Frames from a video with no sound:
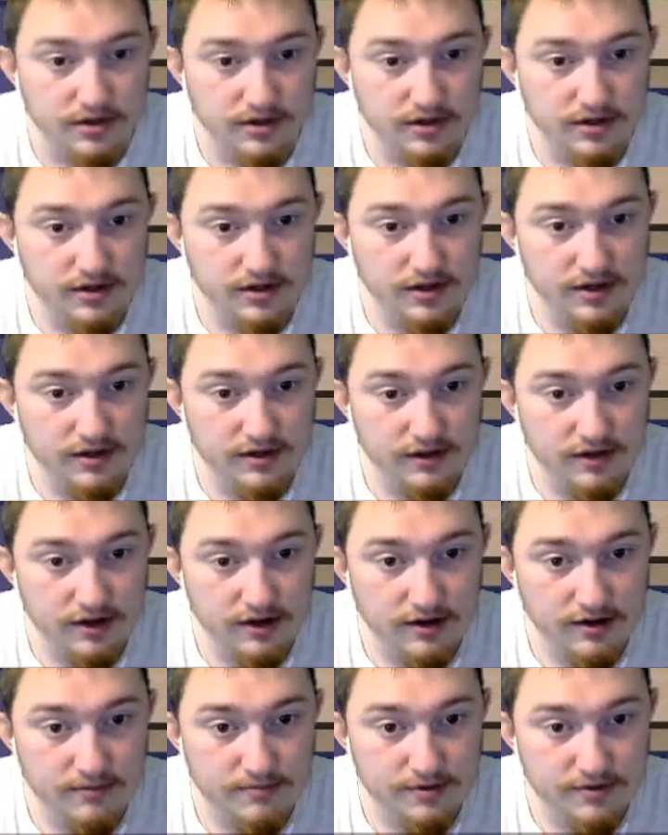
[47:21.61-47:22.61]
on
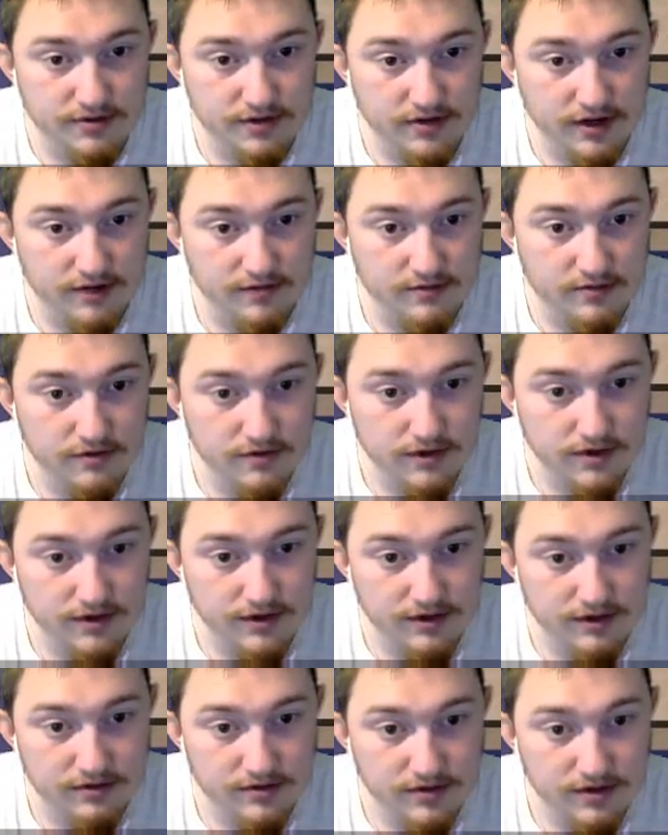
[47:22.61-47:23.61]
anything besides moving in
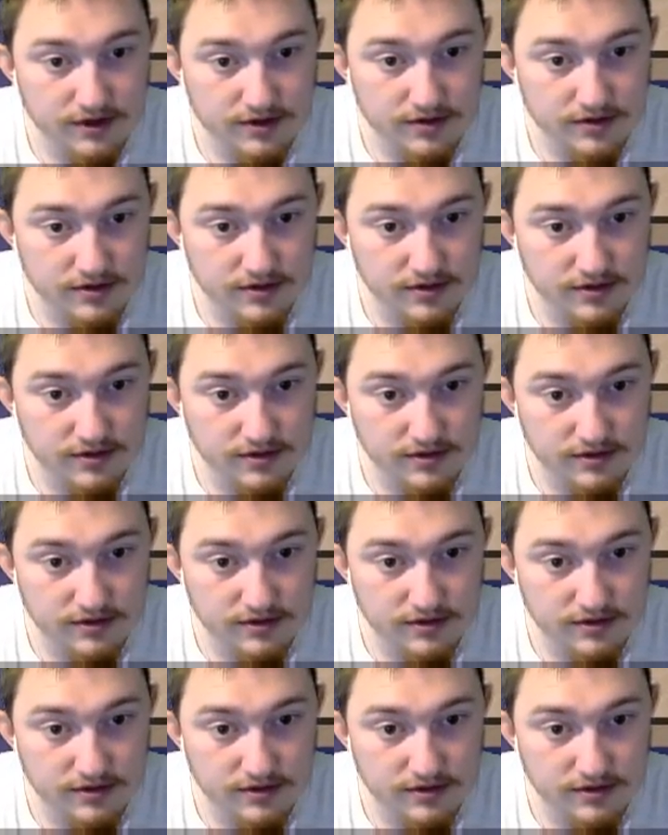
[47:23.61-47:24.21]
that direction.